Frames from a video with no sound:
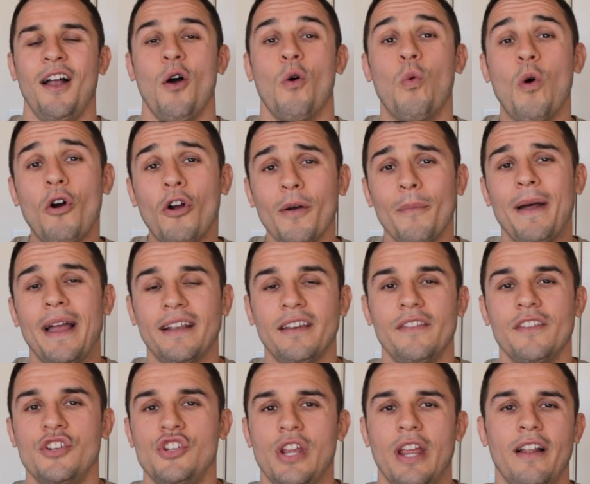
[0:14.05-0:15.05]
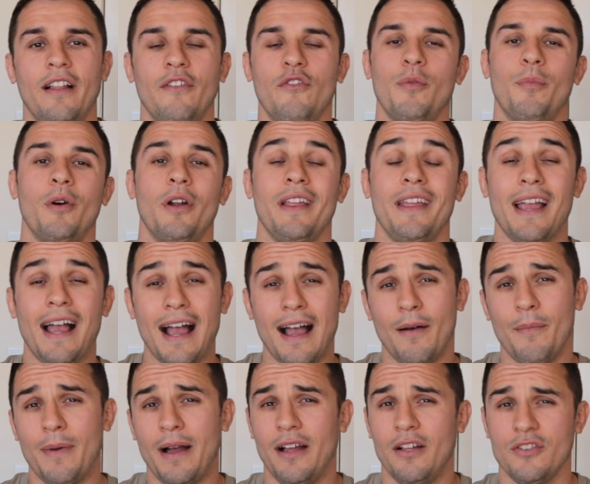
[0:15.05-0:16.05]
Welcome back to the channel, everybody.
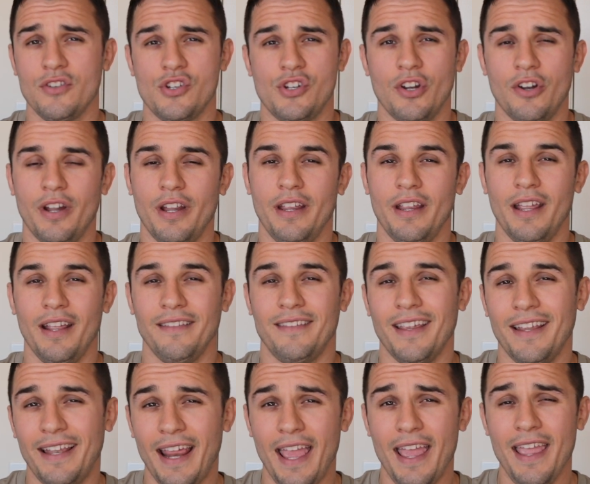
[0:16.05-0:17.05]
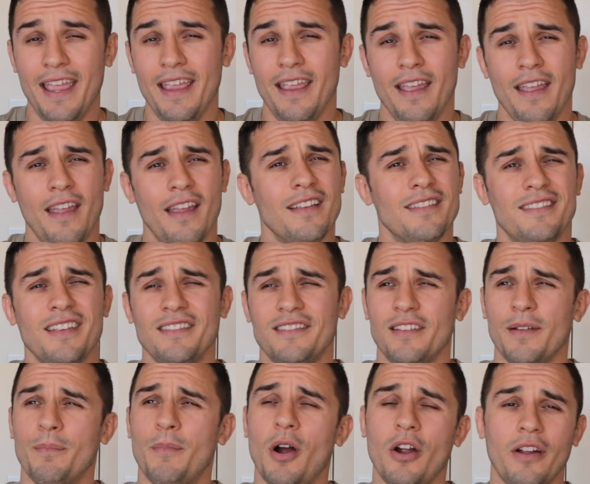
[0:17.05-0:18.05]
I'm Myles, and today, since
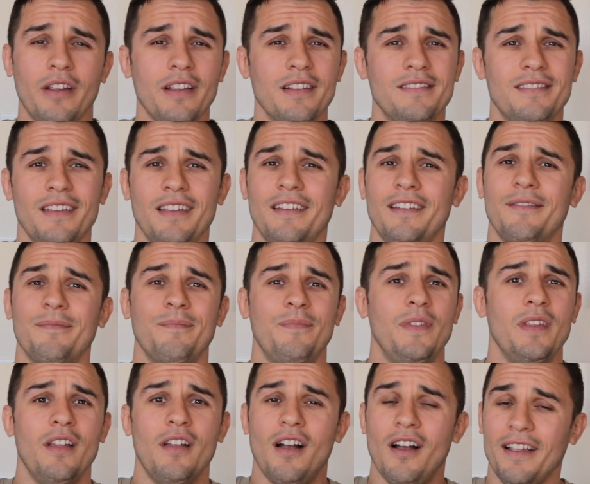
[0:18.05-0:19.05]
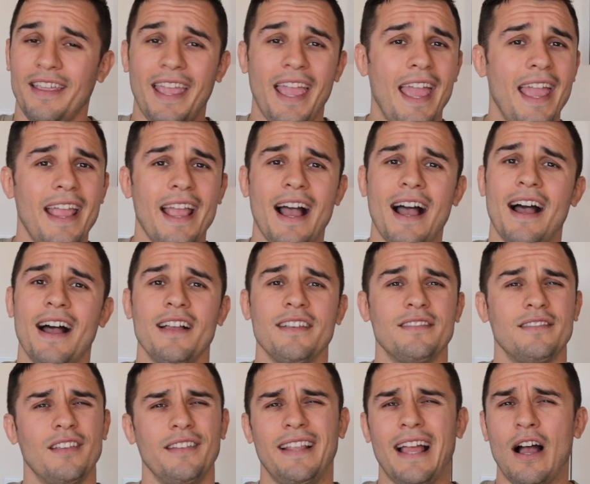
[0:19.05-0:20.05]
the market's in a chaos,
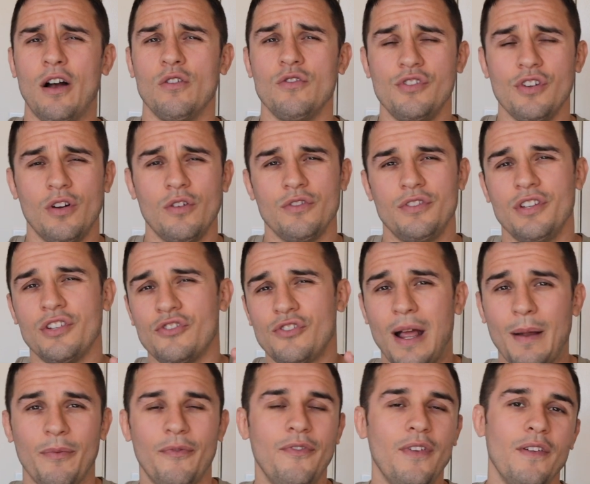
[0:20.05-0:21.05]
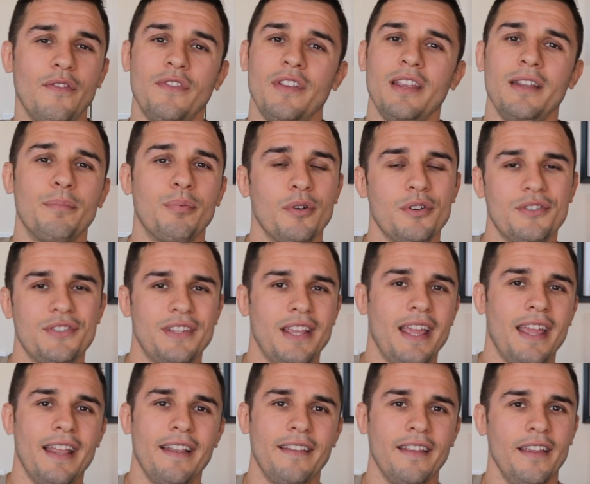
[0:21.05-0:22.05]
the Dow Jones just dropped
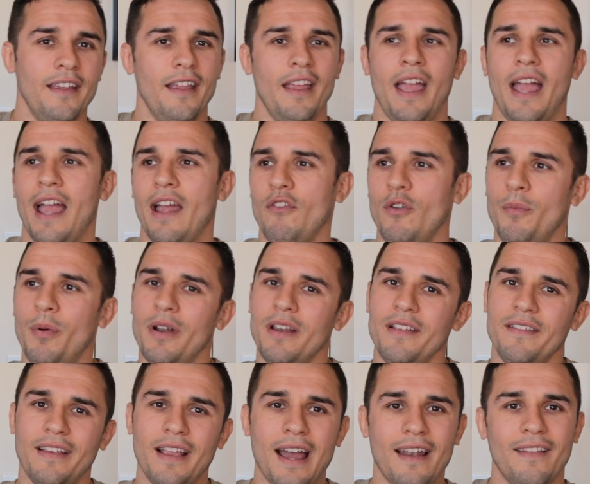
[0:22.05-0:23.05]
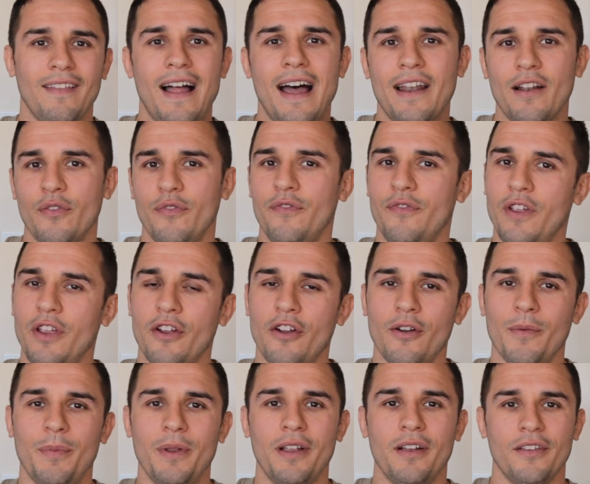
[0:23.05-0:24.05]
15%, everybody's got a lot of
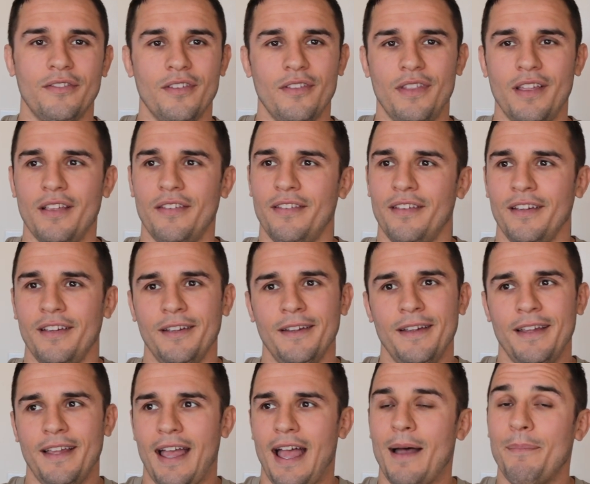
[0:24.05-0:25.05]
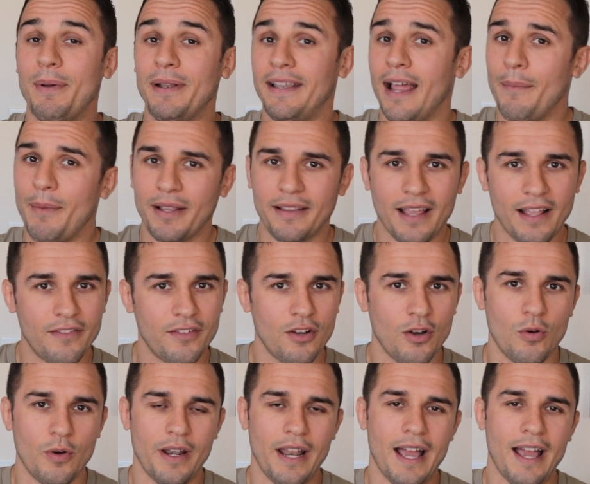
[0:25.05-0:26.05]
fear because of this epidemic that's
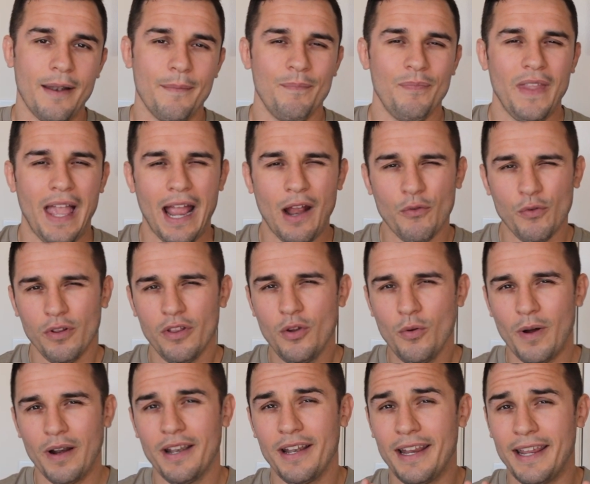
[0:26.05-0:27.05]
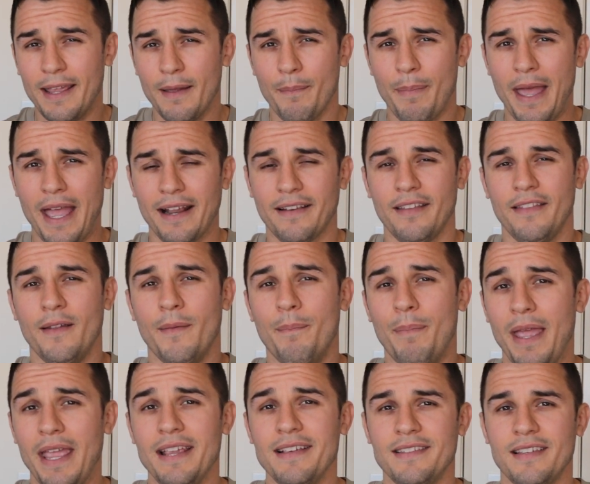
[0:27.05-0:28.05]
going on, I really wanted to get back to the
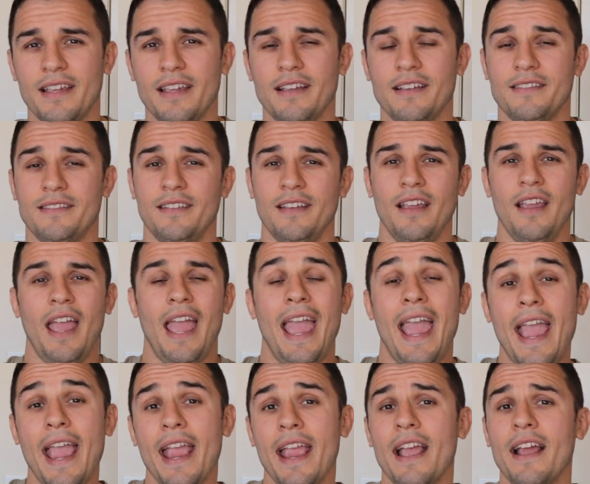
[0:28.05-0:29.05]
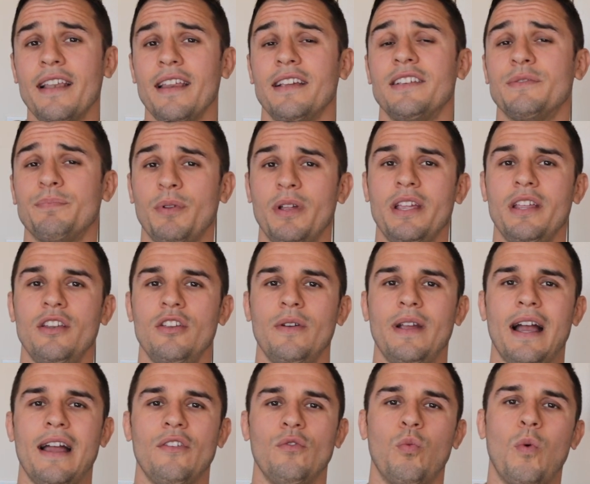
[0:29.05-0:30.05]
basics and explain to you
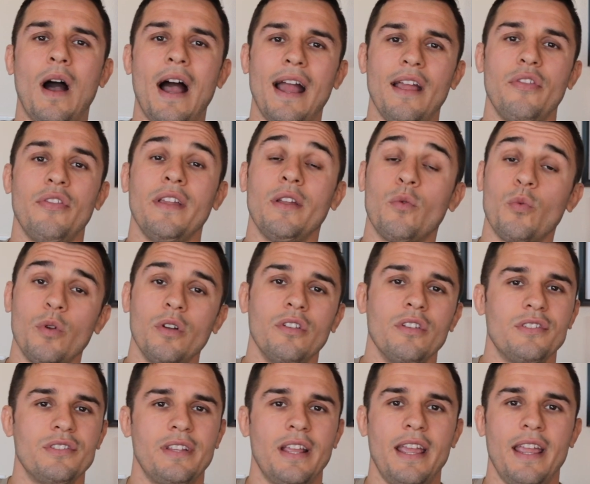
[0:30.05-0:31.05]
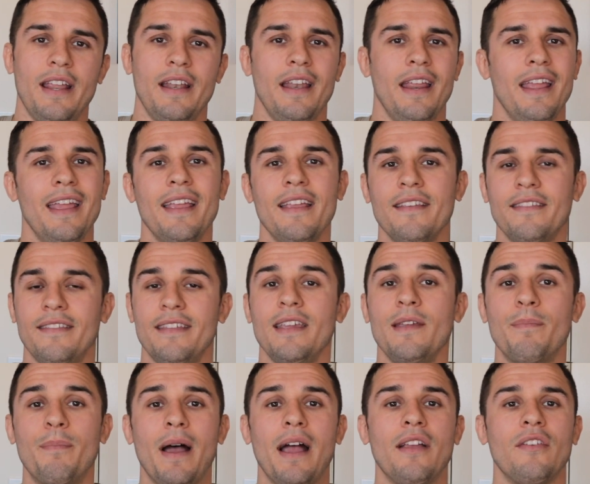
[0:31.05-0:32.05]
guys why I think real estate is the
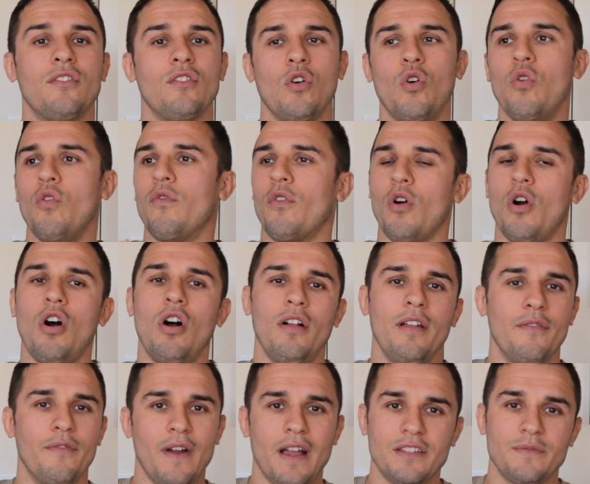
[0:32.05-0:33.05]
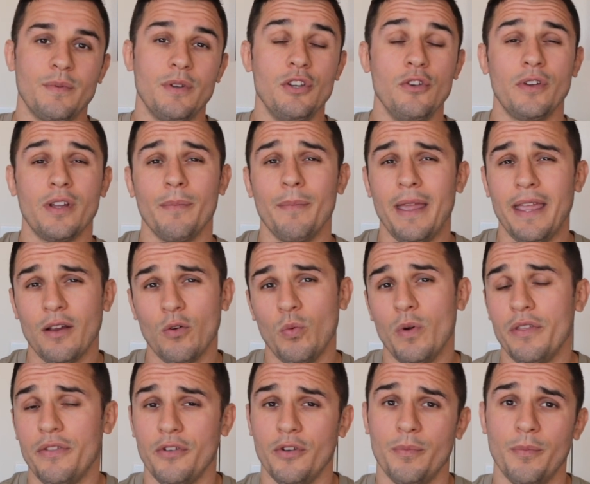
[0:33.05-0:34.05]
best overall investment you can make
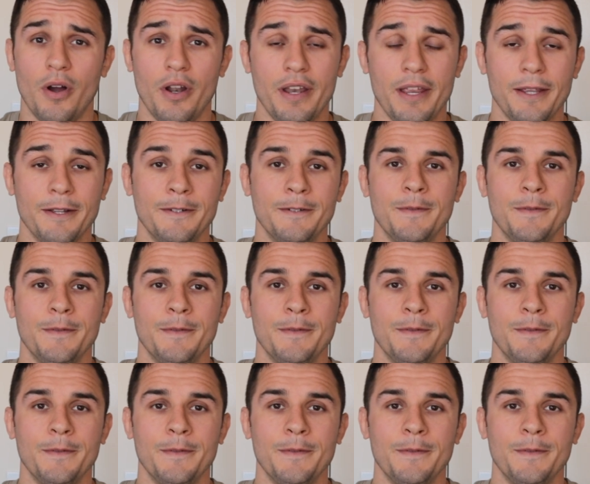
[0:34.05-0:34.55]
with your money.